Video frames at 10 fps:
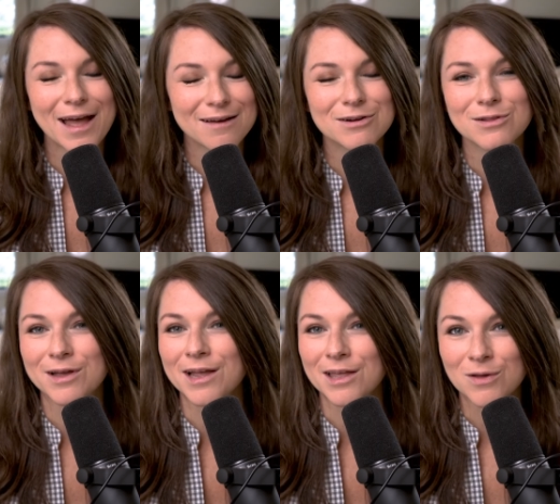ever
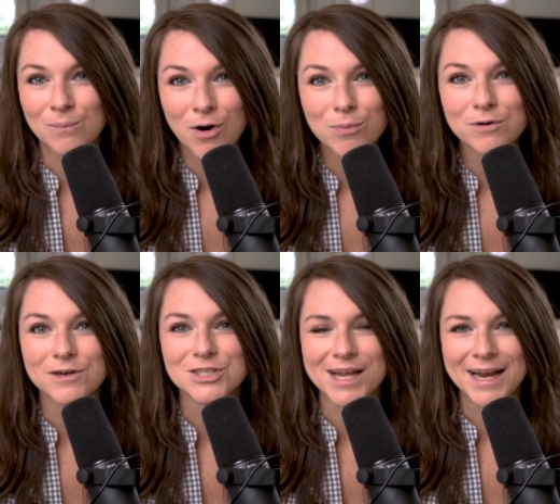looking at the mobile
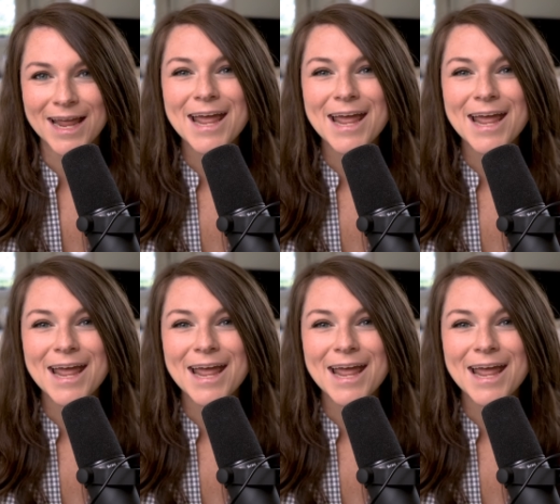version,